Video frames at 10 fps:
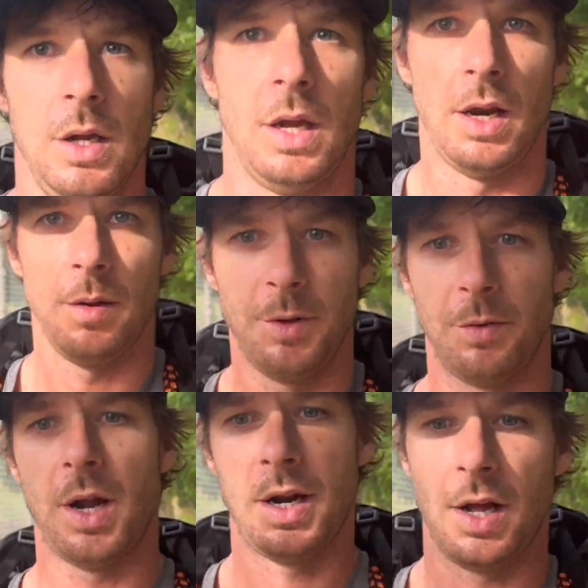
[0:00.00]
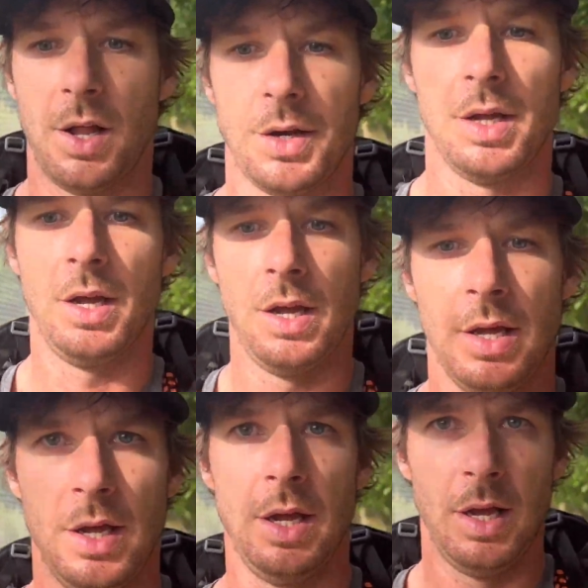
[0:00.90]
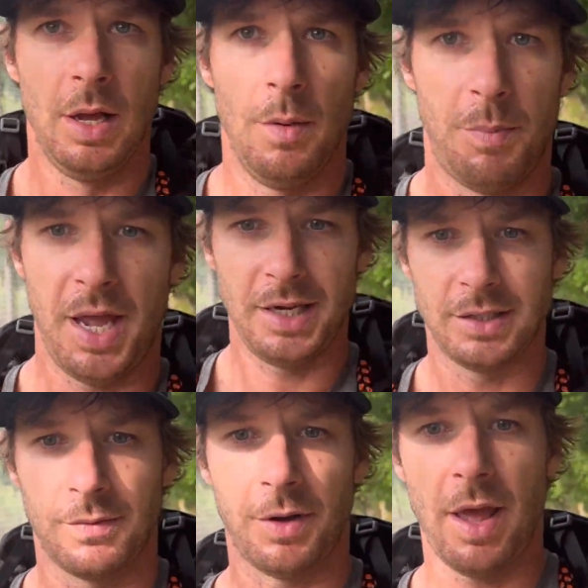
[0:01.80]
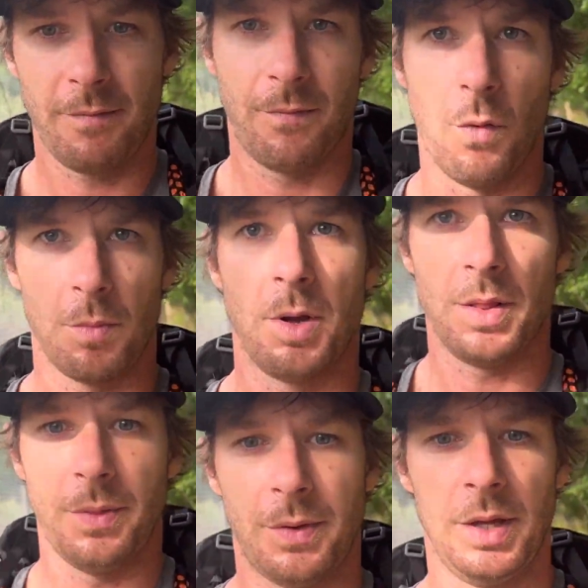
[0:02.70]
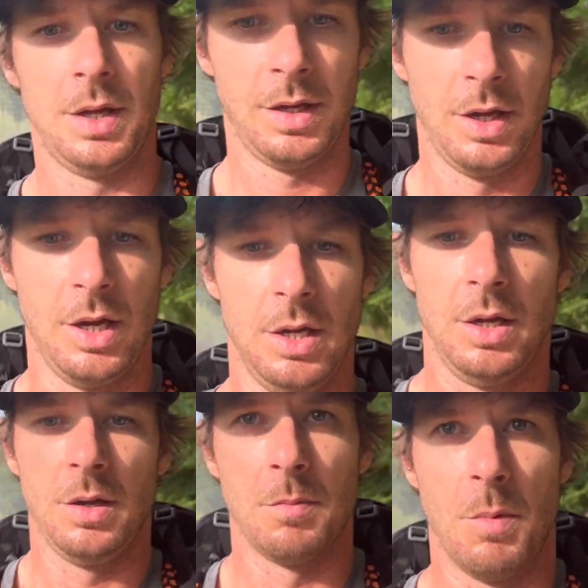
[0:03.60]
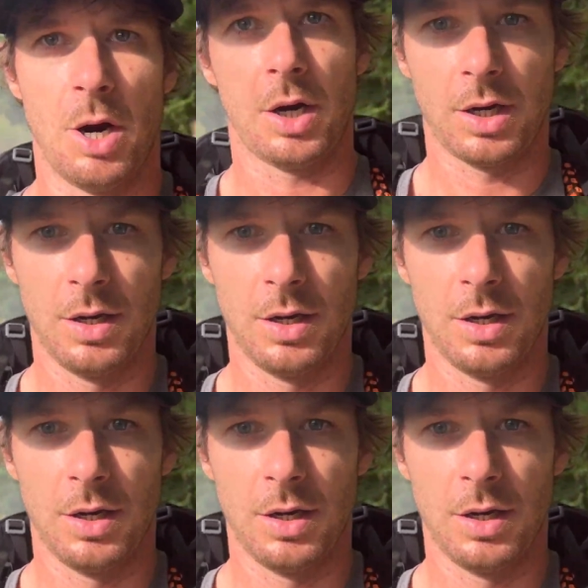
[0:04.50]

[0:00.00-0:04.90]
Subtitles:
And I'll be right on pace for that 4-month mark.